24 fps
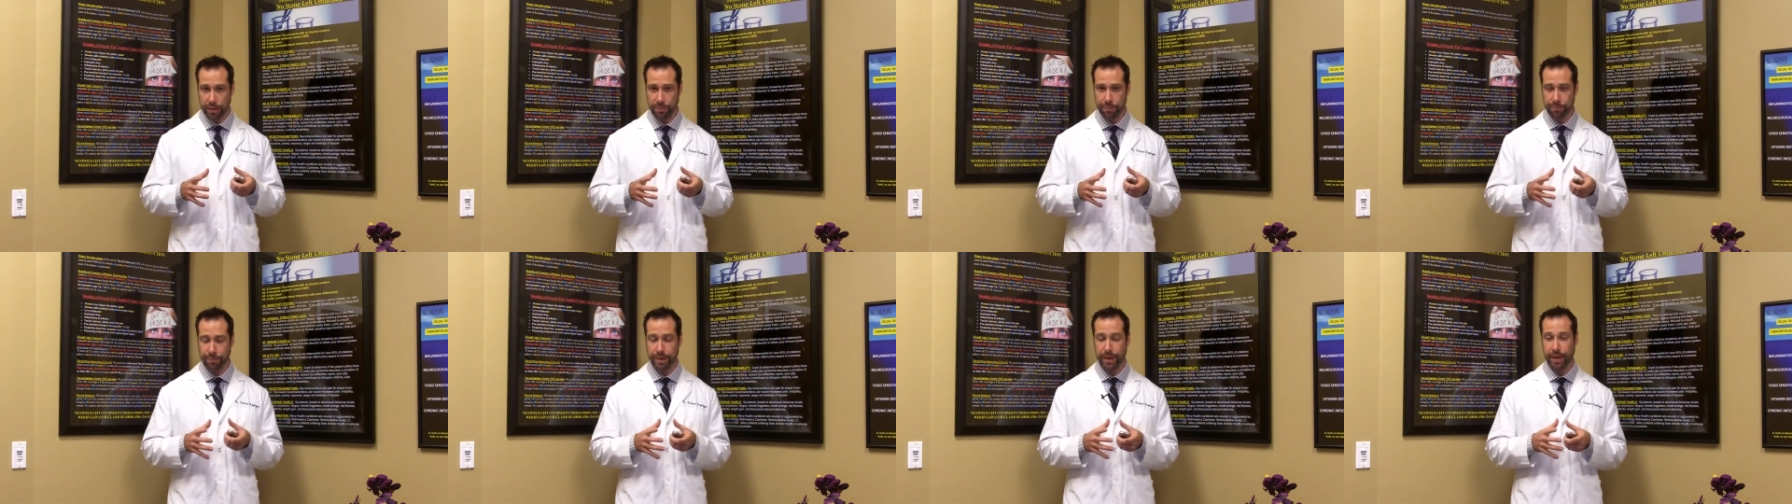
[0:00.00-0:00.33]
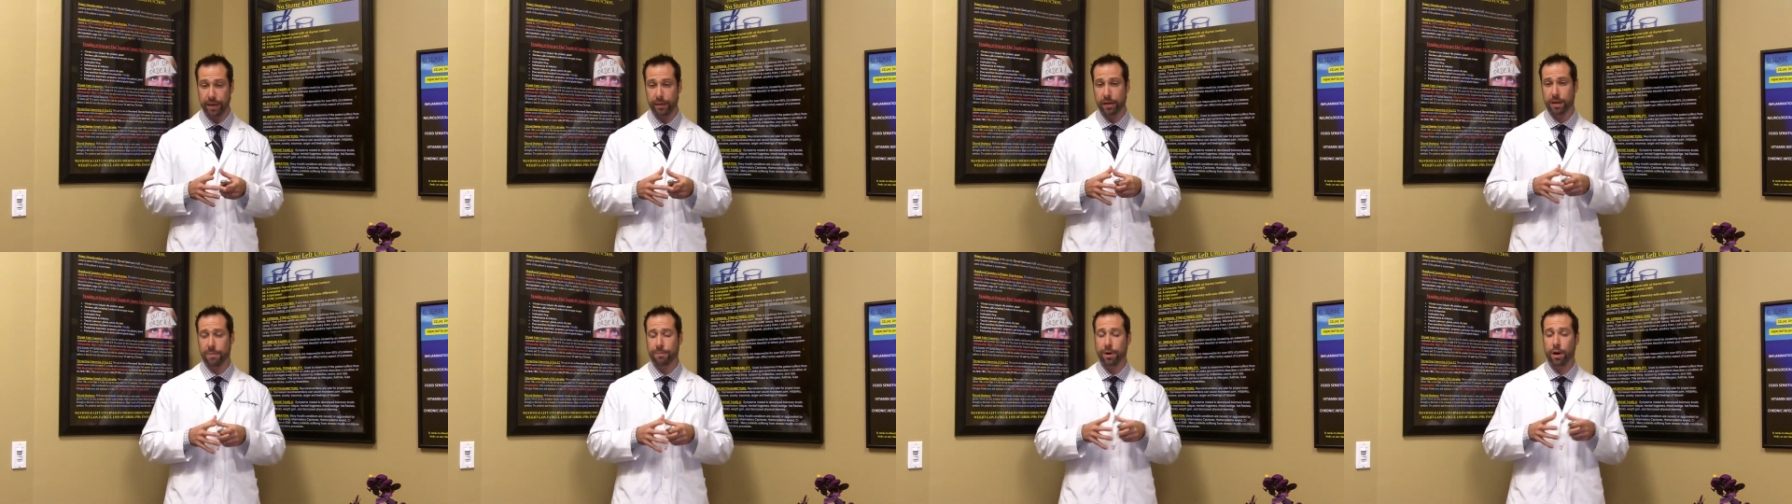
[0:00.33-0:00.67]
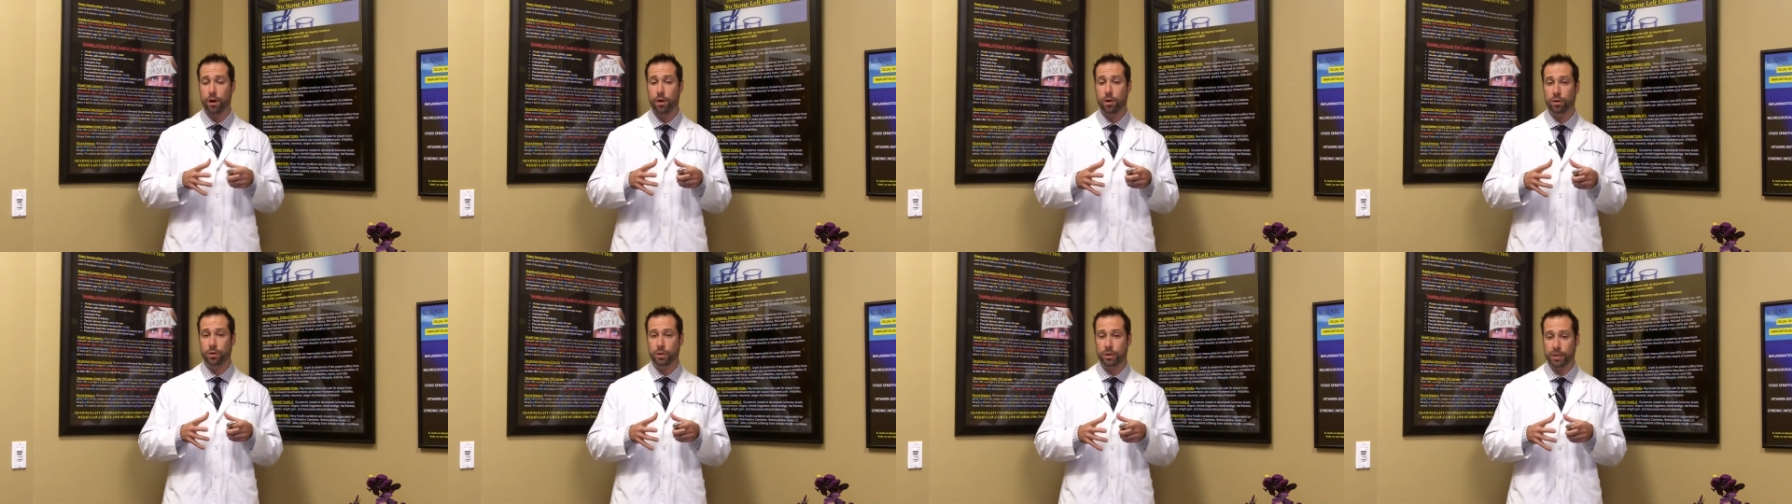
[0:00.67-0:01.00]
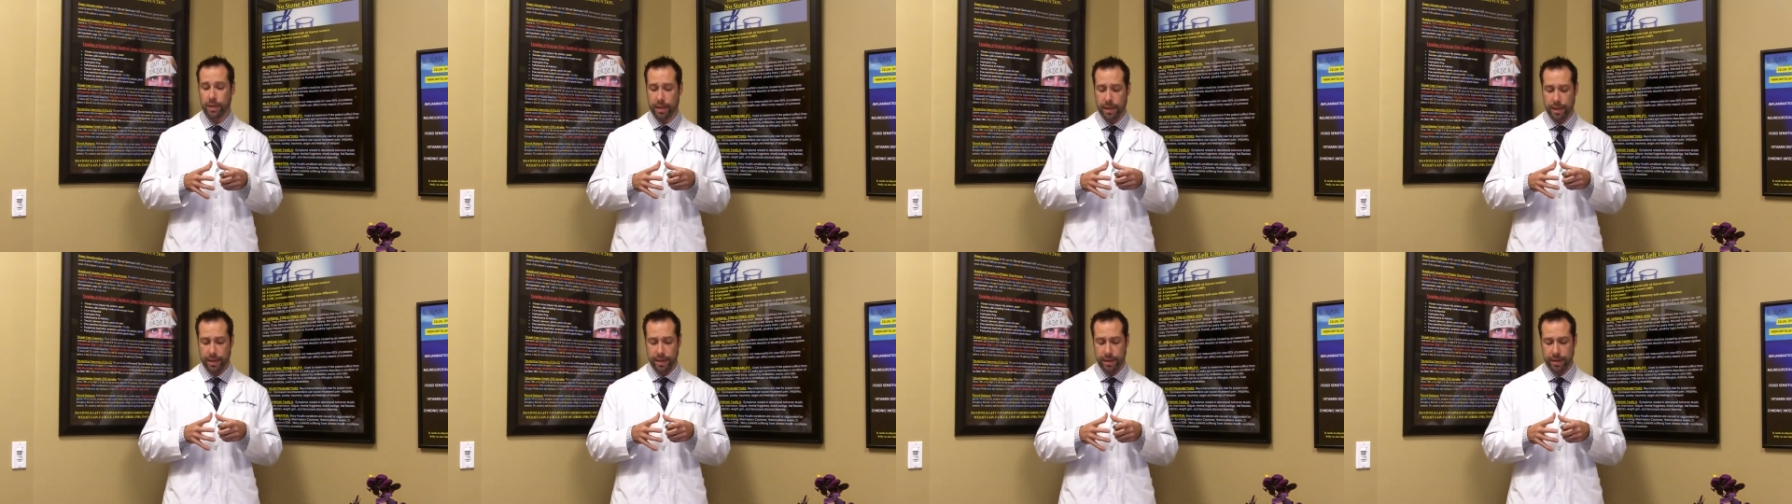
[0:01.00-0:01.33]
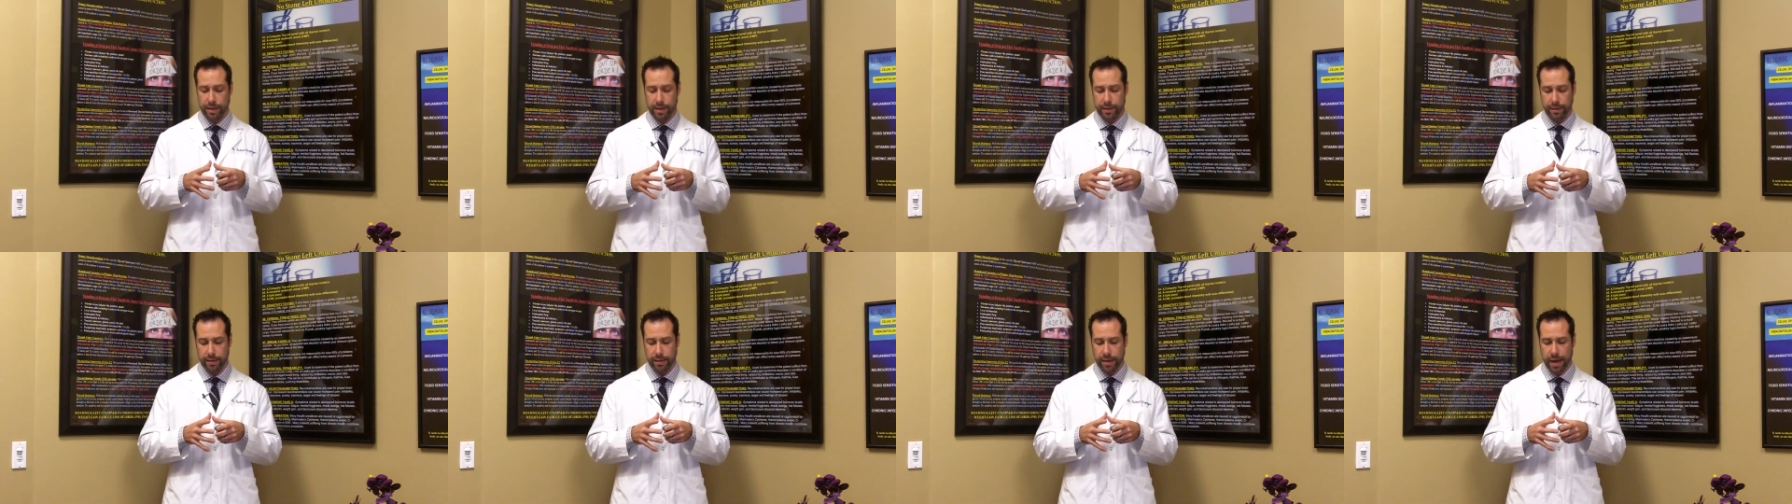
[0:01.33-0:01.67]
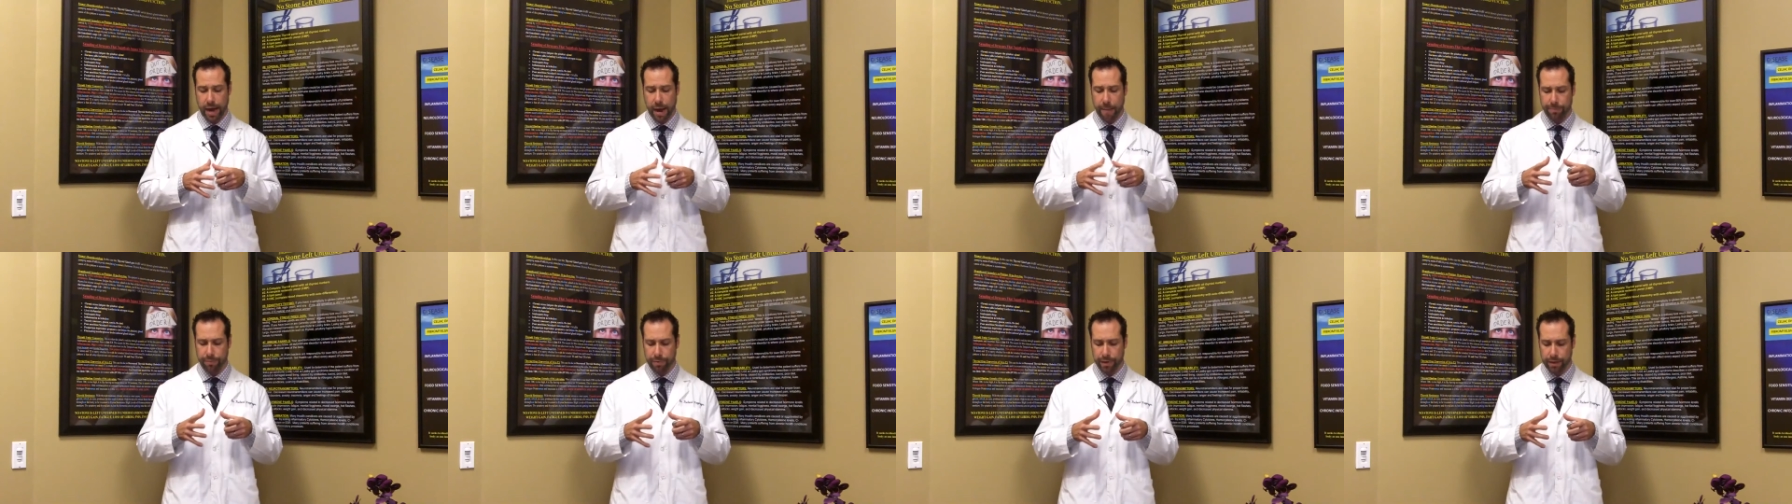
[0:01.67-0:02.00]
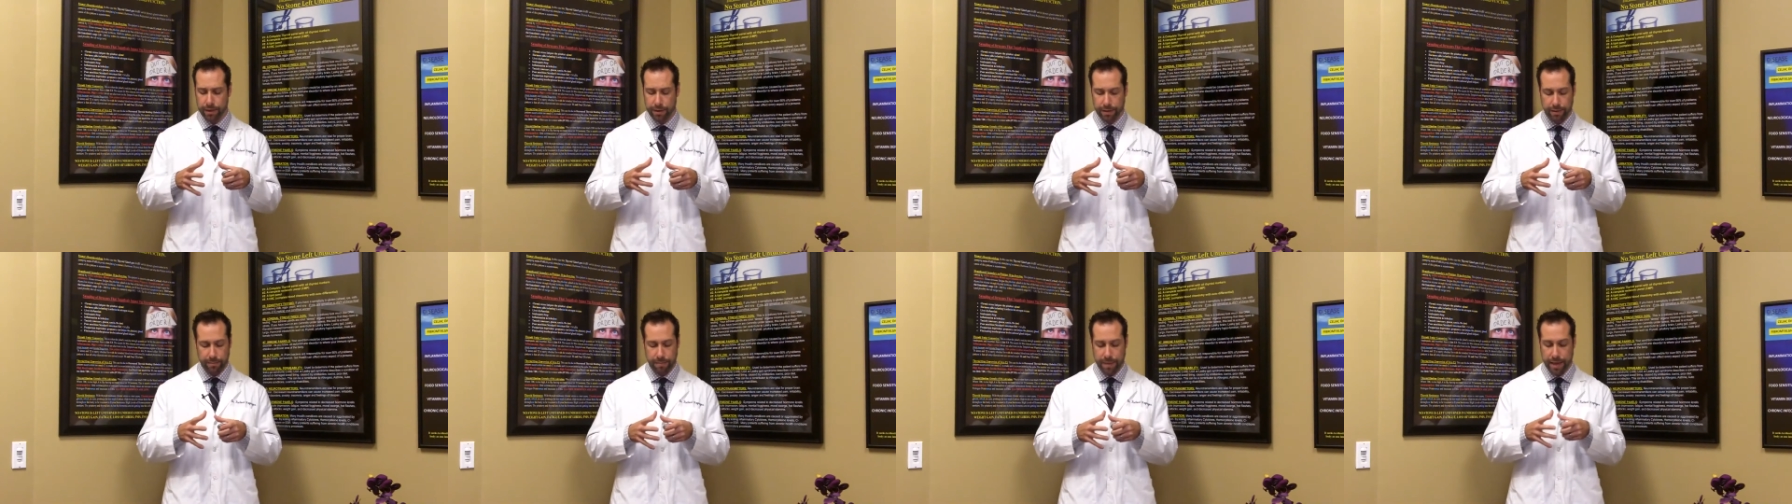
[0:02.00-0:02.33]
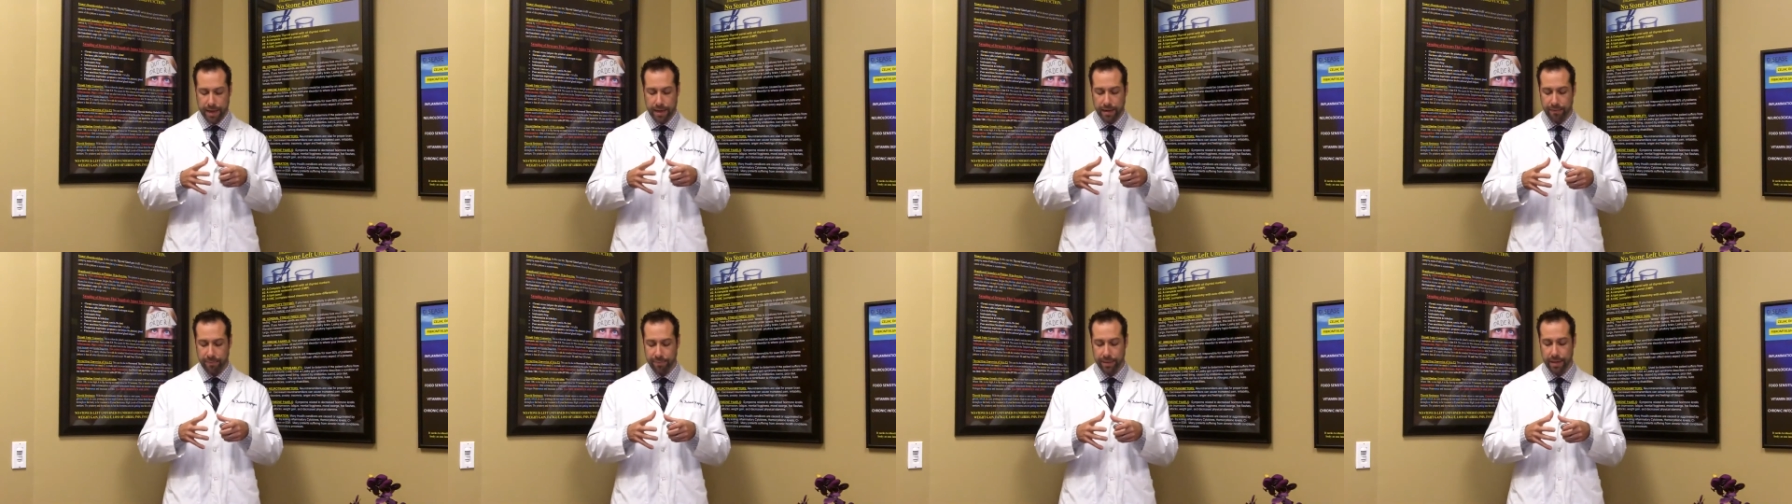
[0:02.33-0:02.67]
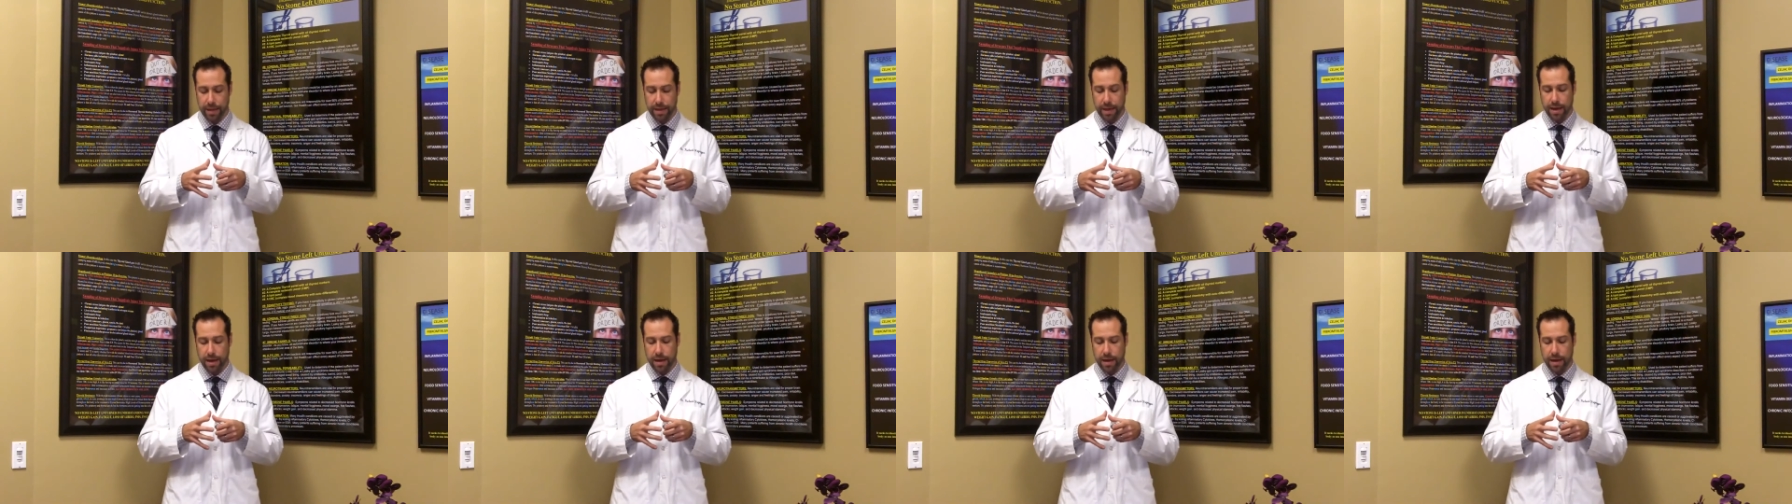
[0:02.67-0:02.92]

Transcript: It's really composed made